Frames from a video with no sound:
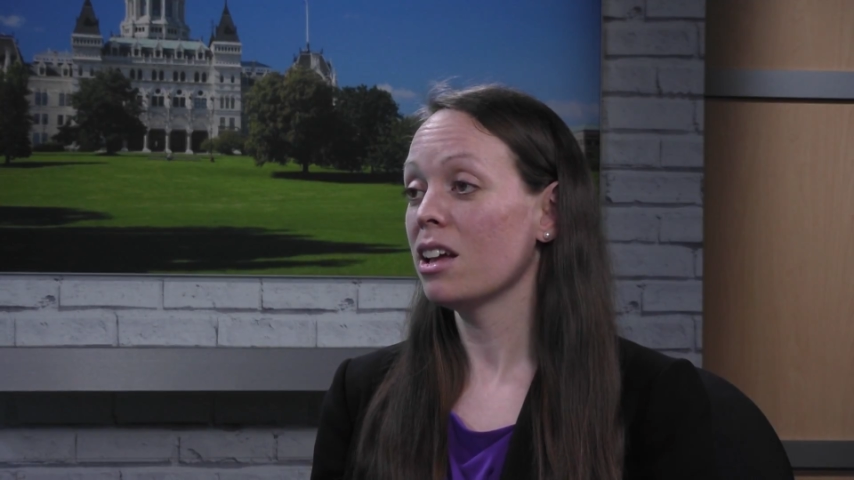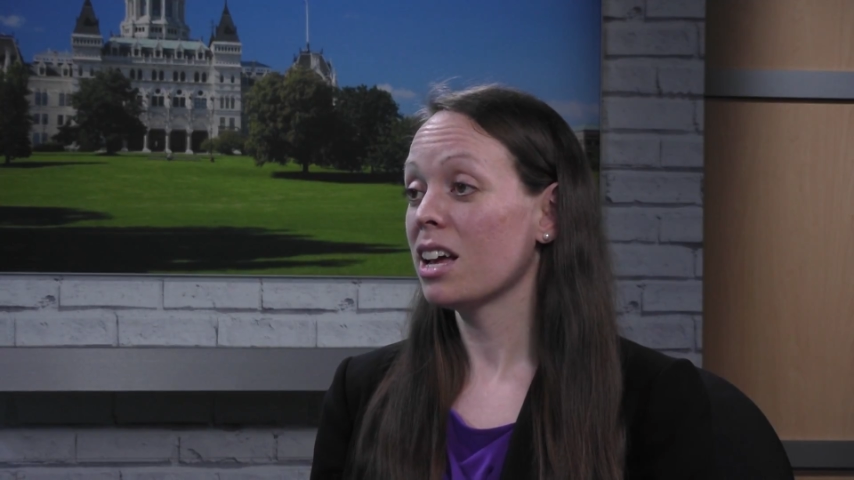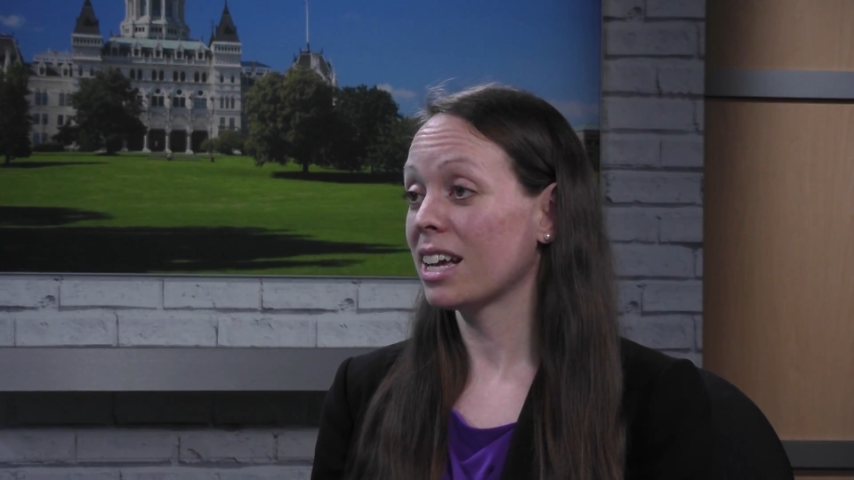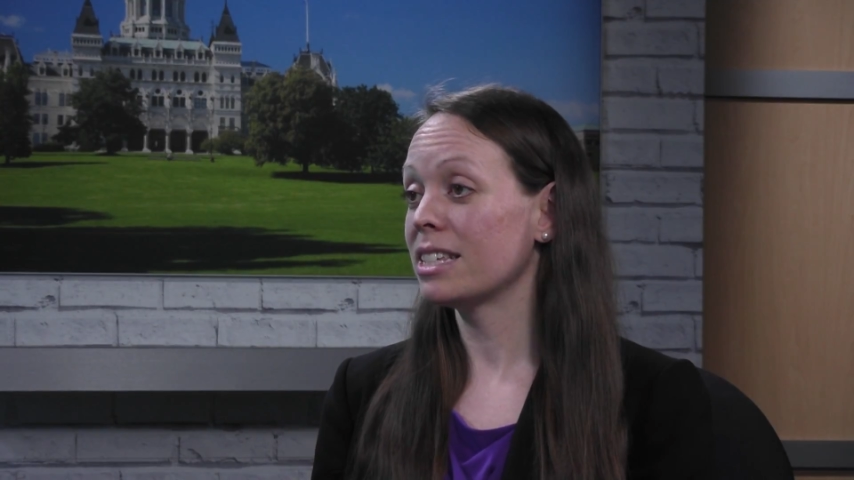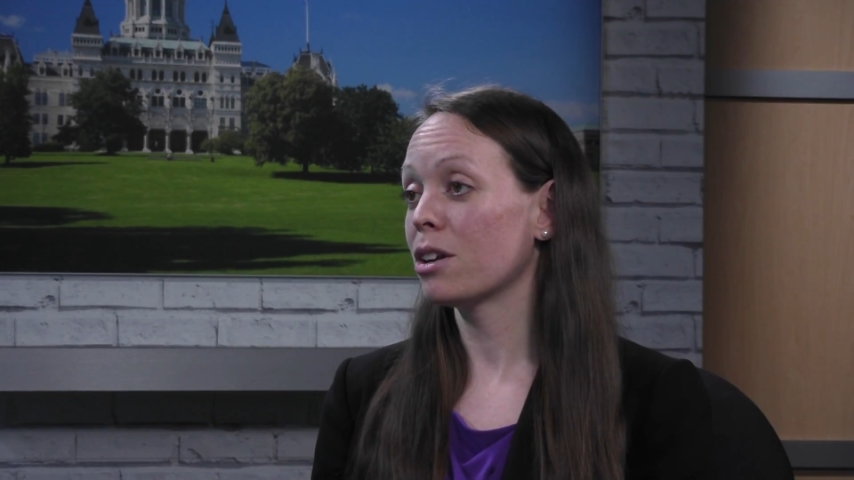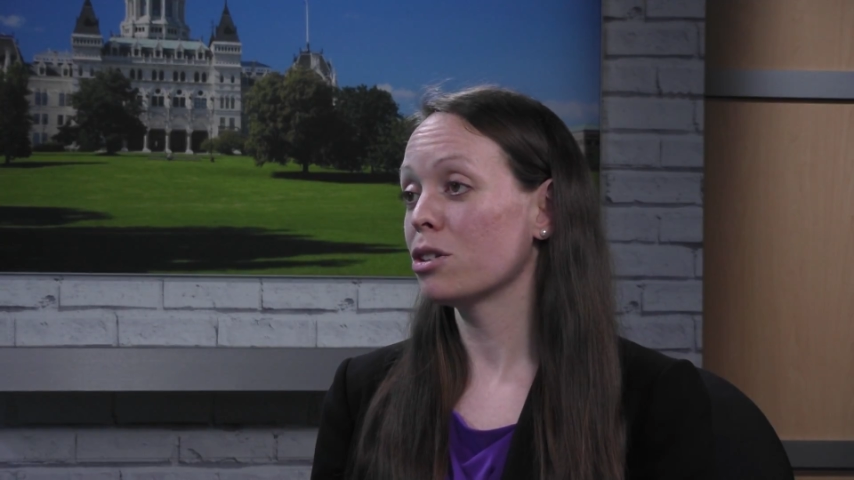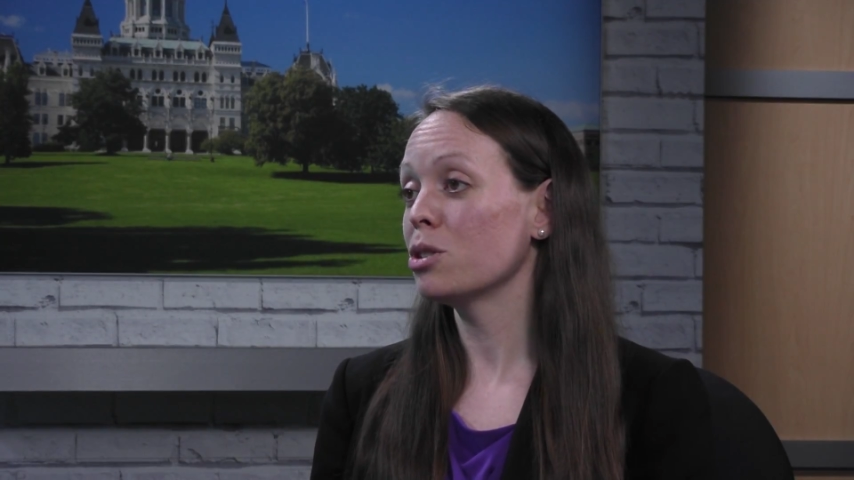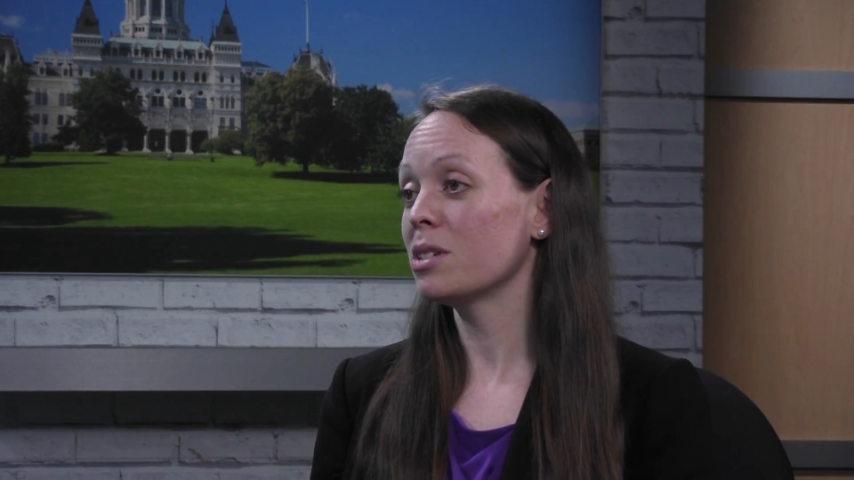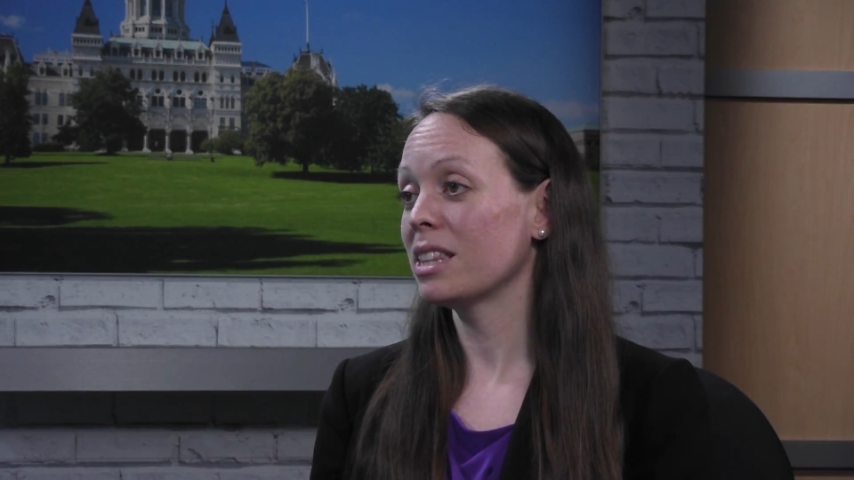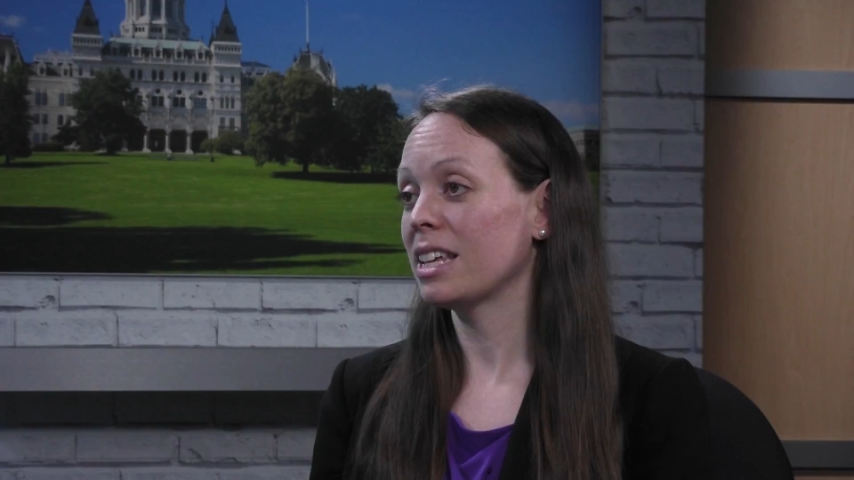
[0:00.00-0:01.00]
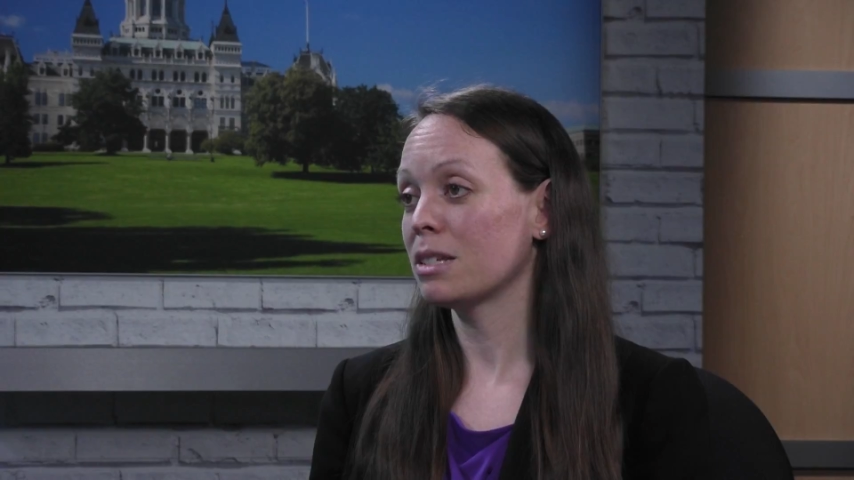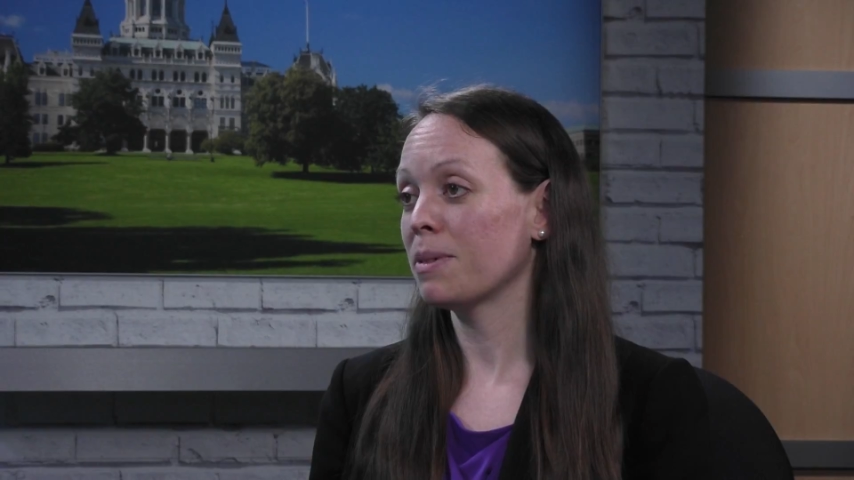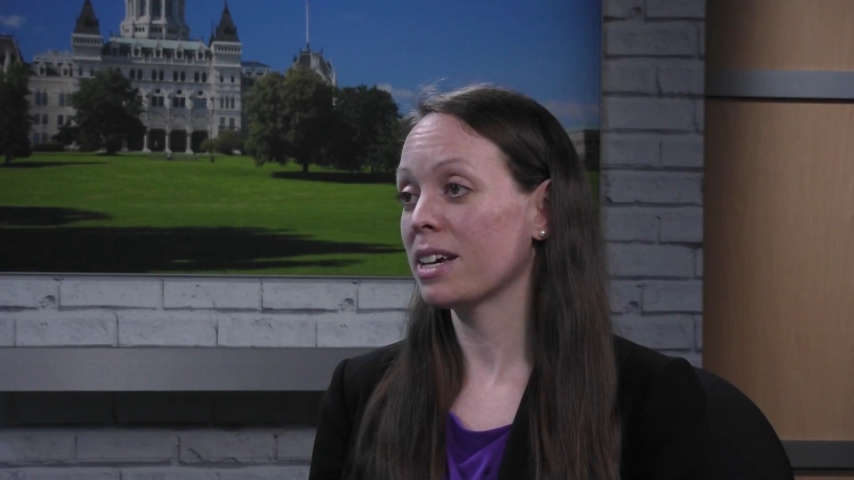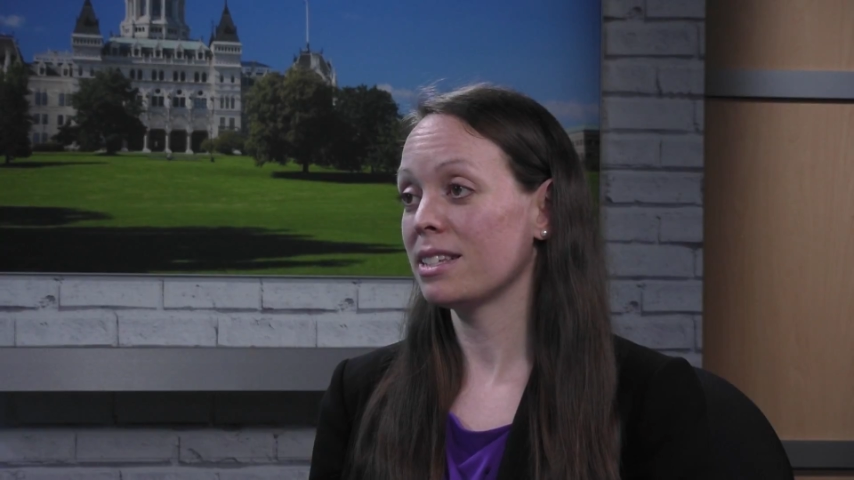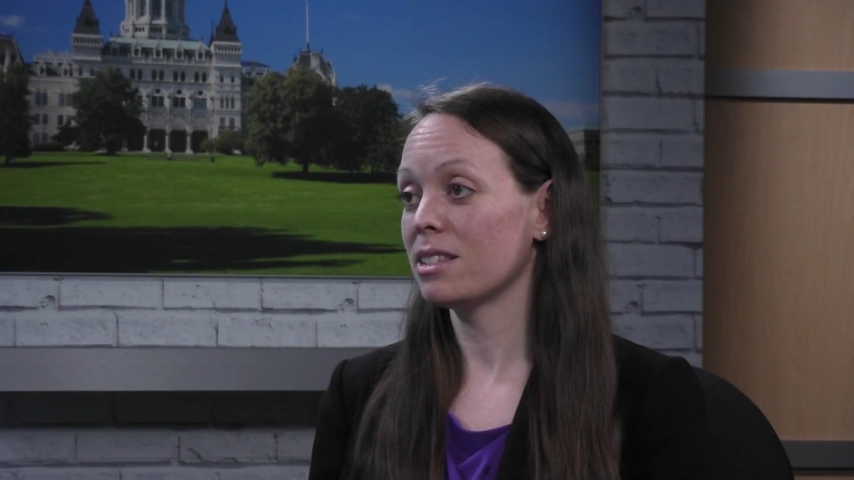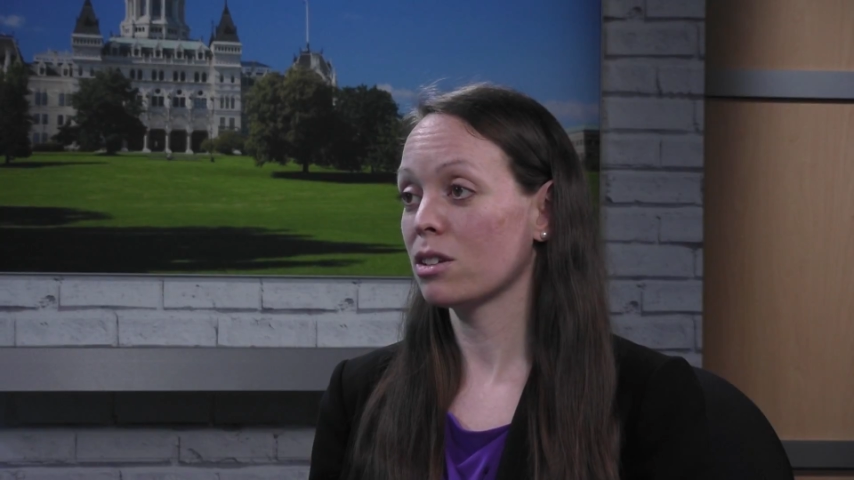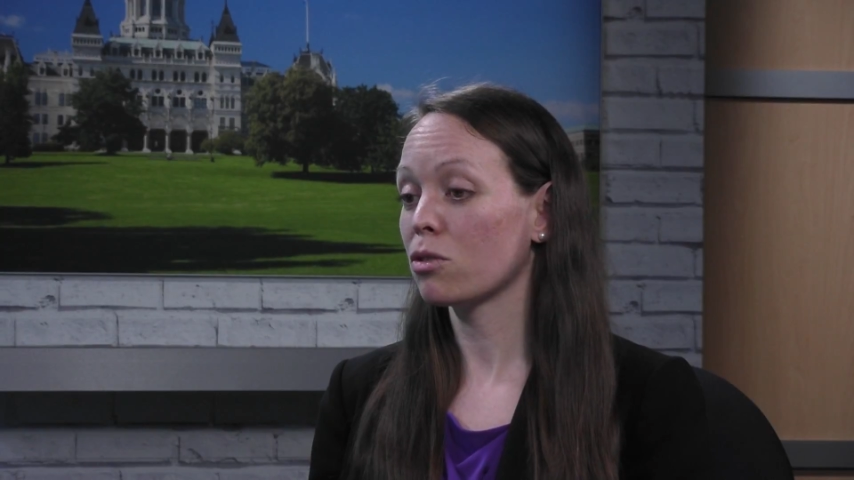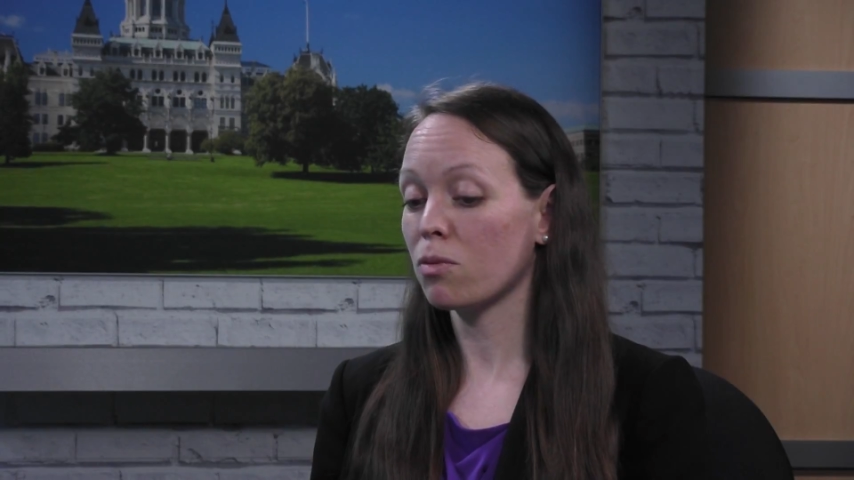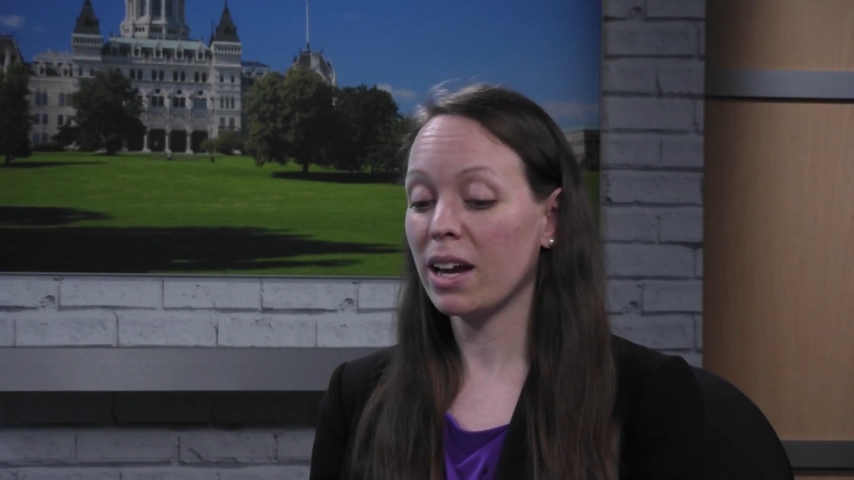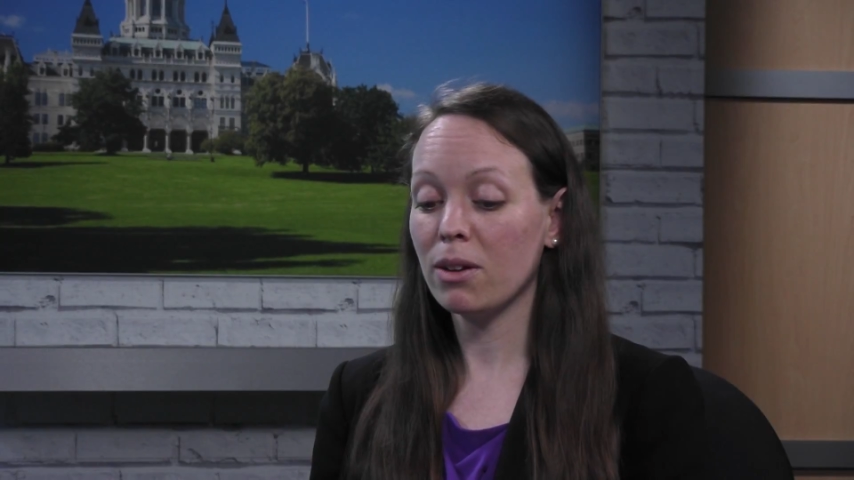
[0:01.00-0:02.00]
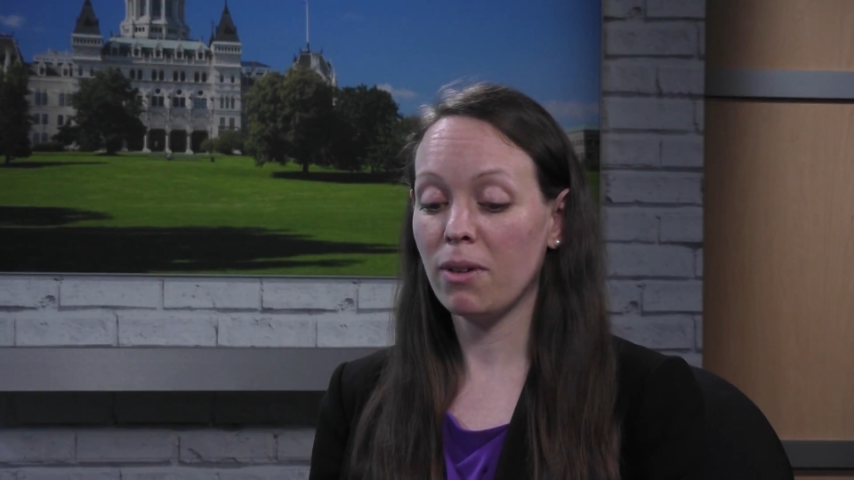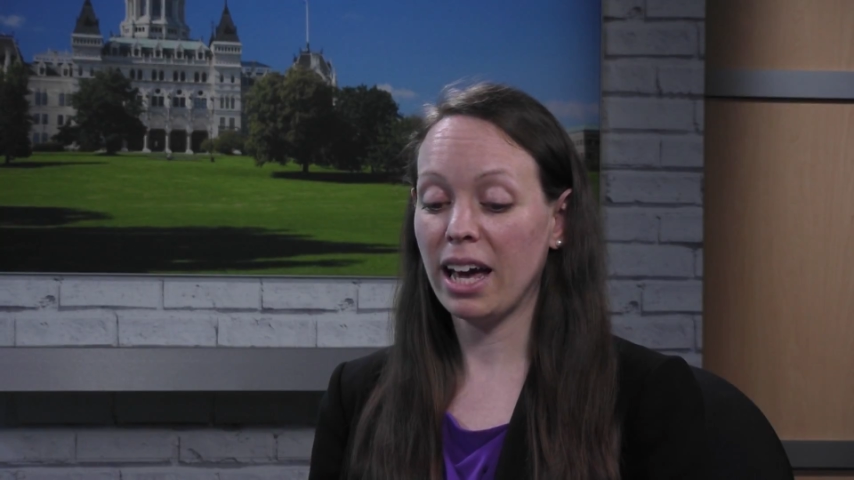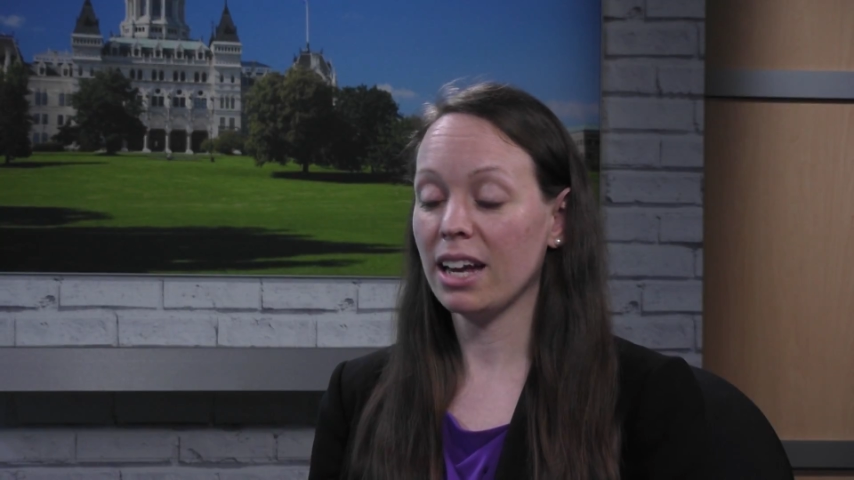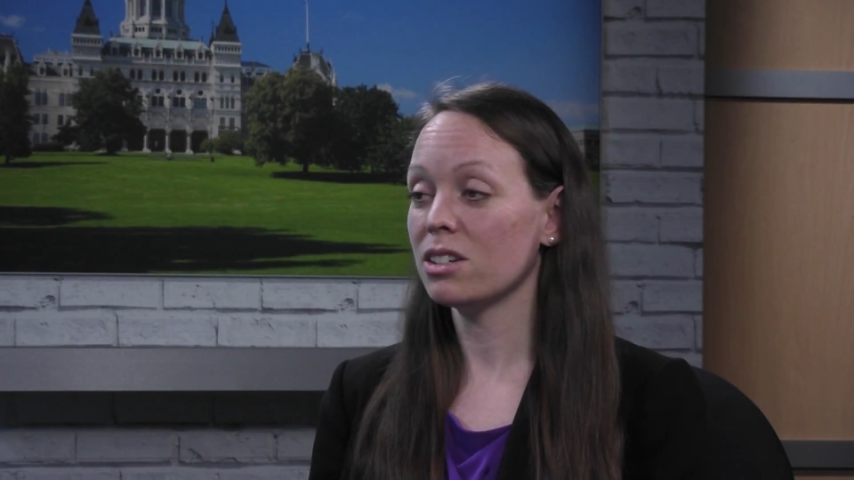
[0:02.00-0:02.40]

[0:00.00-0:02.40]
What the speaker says: considers using these because it's a great way